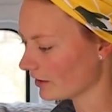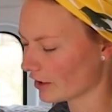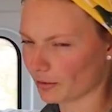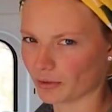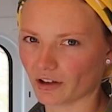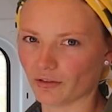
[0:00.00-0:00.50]
a
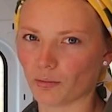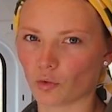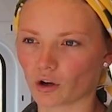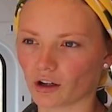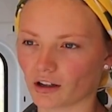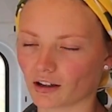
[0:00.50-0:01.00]
little bit of a
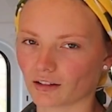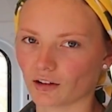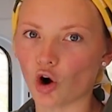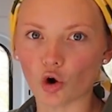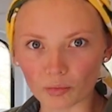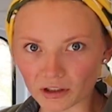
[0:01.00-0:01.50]
more
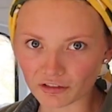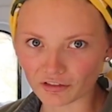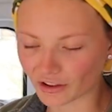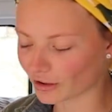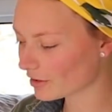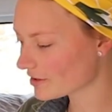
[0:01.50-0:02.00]
homey
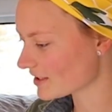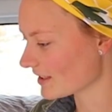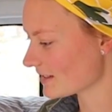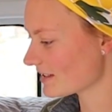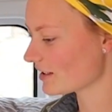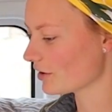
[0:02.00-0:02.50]
feel
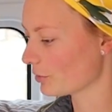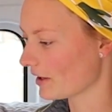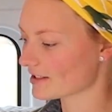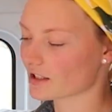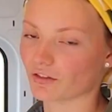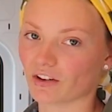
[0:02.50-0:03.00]
since the
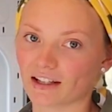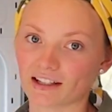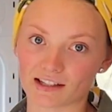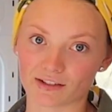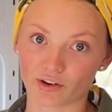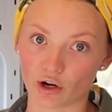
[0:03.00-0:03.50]
rest of the van
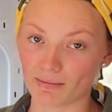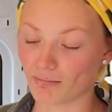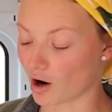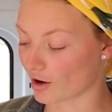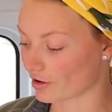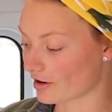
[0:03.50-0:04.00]
is very
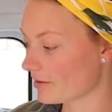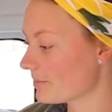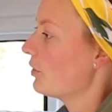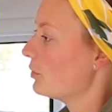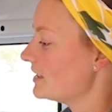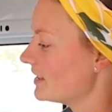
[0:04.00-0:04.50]
modern.
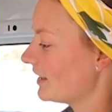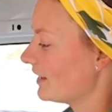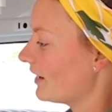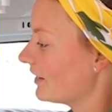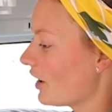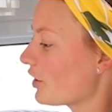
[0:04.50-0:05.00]
We
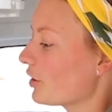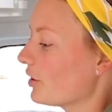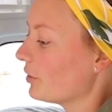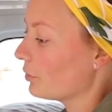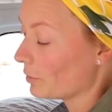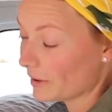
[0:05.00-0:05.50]
did
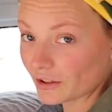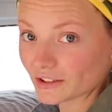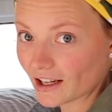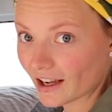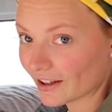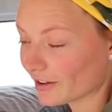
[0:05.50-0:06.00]
another real
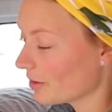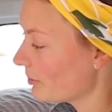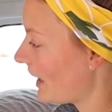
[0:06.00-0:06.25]
tile